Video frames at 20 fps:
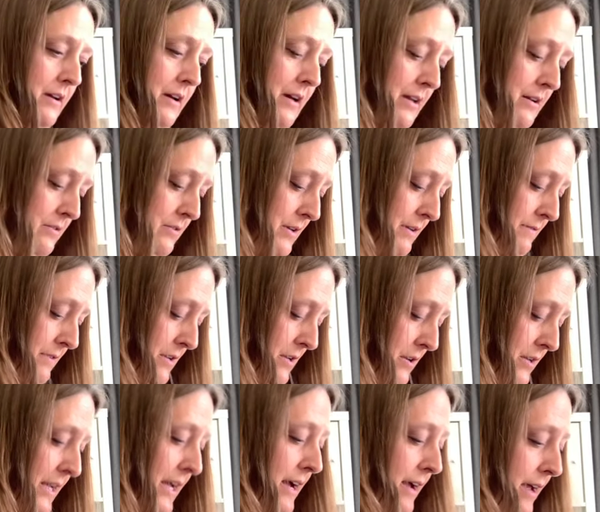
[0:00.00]
don't even know.
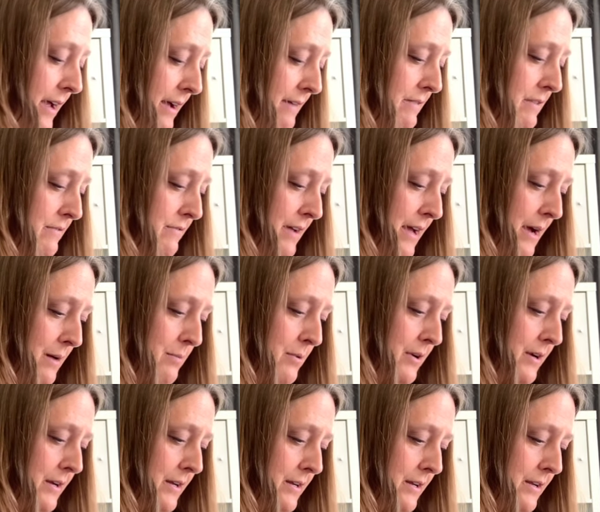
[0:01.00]
Yeah, I have the
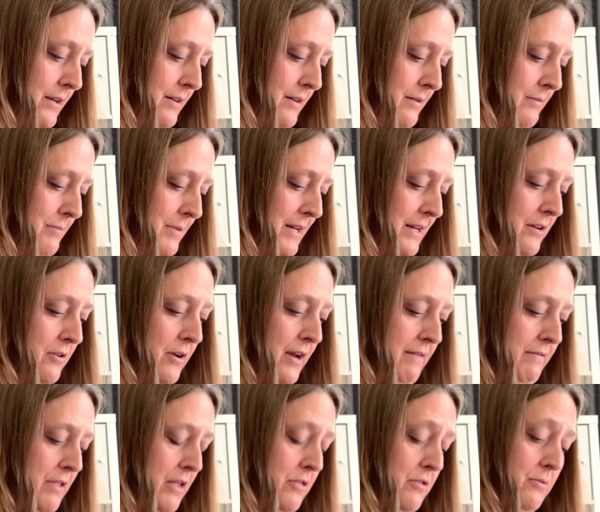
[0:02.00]
fabric, but I don't
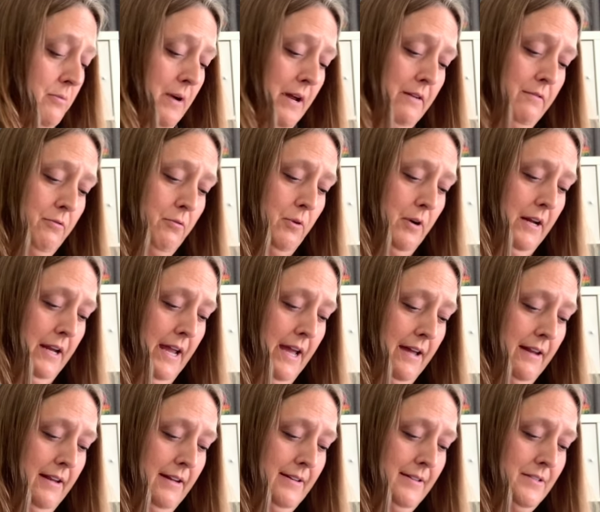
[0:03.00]
have the thread for it
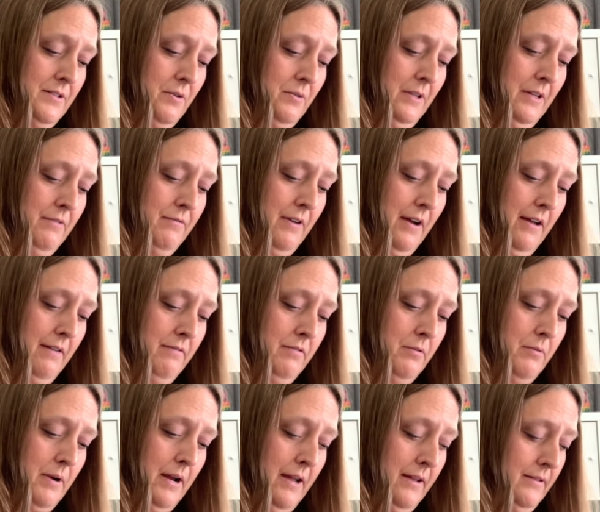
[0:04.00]
yet. And it's only 5
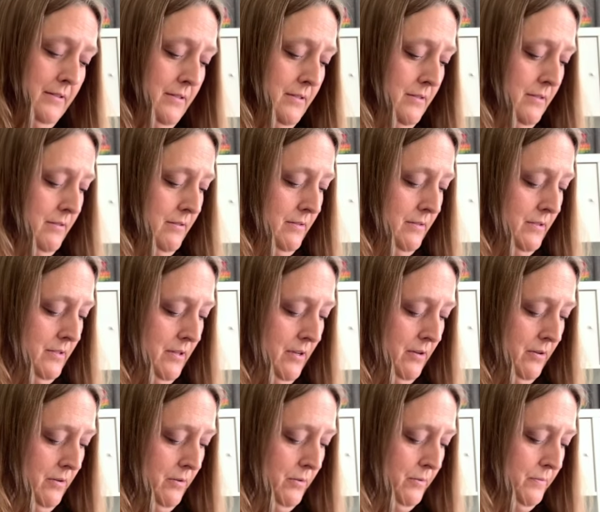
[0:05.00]
threads,
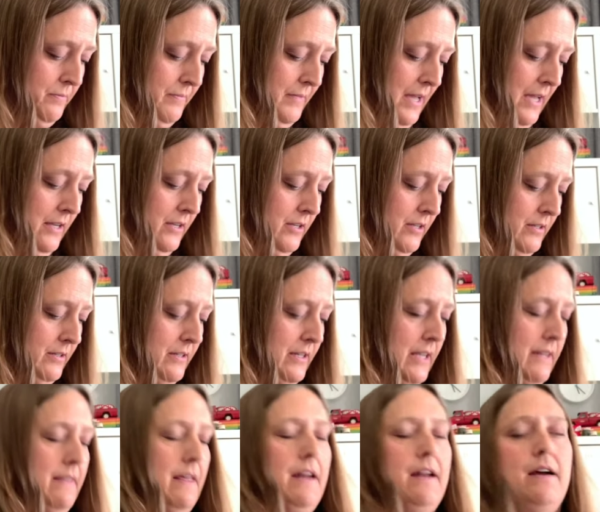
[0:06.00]
so I could
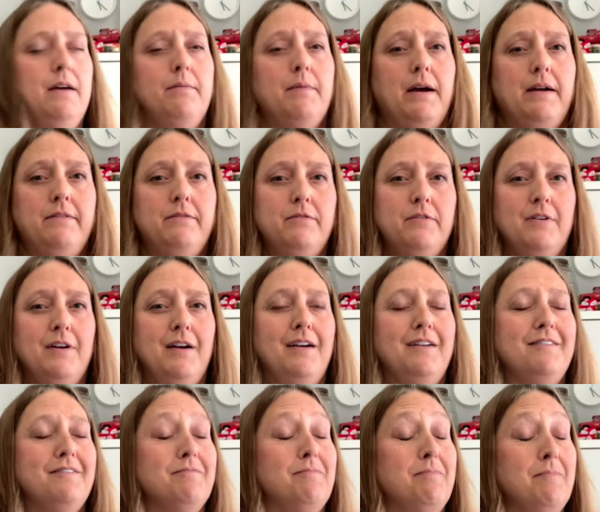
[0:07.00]
cut that up.
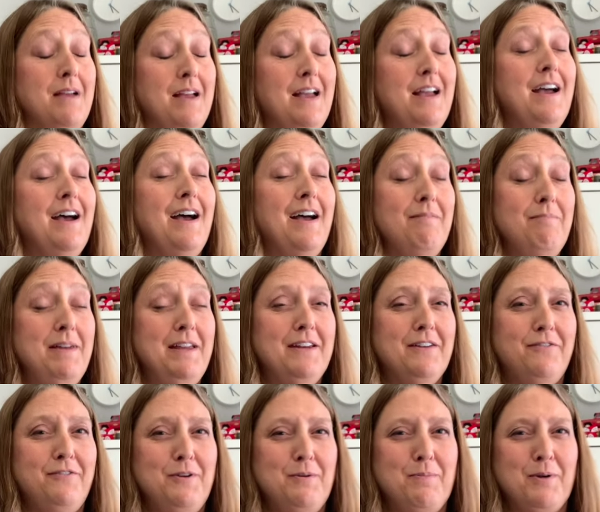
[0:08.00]
I've made a
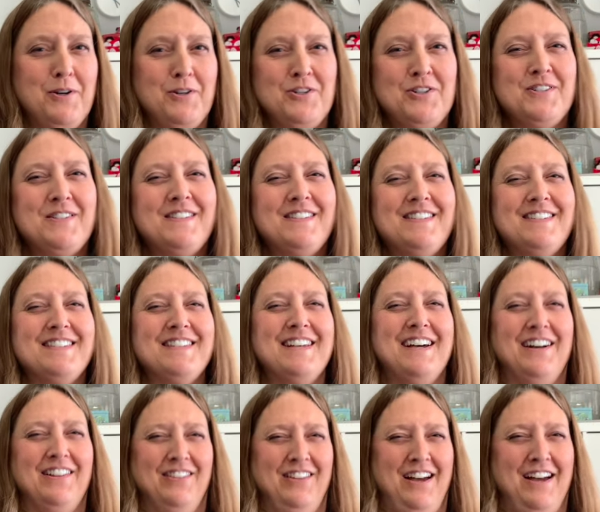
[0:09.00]
few purchases,
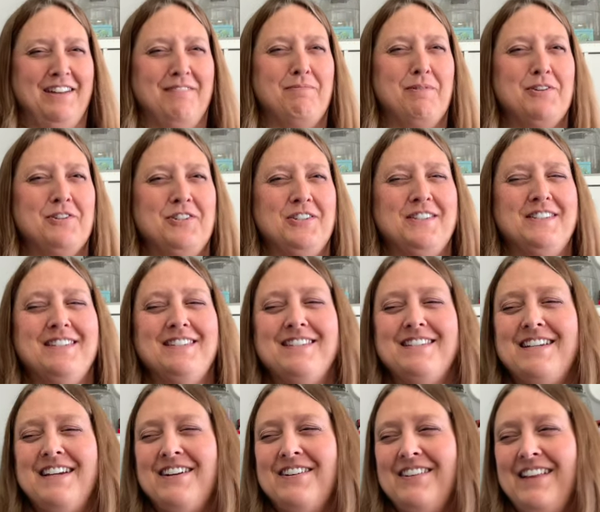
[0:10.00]
a lot of
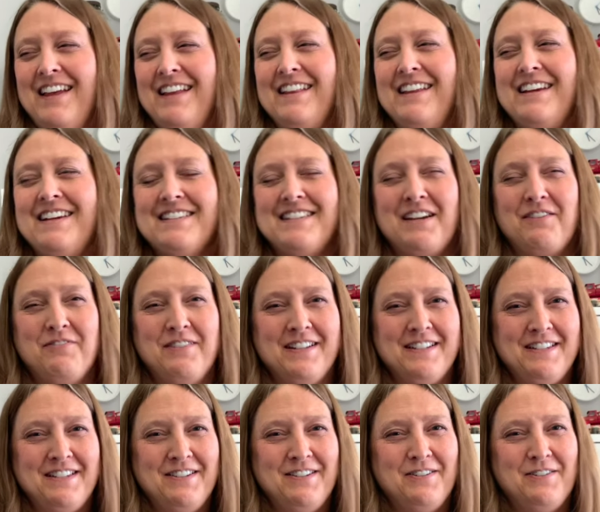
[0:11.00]
purchases here lately, because I
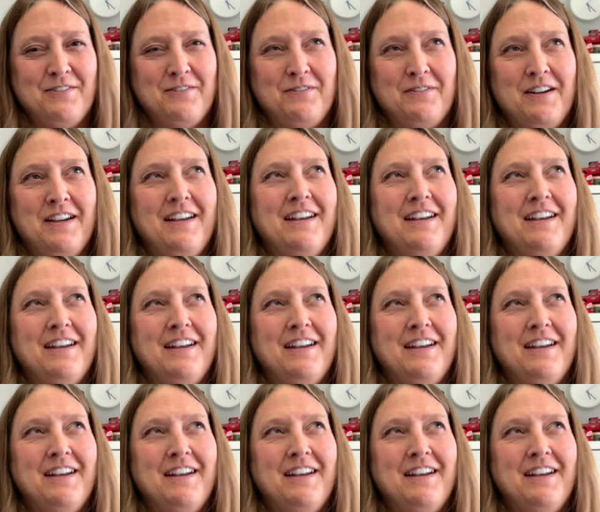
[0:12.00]
went to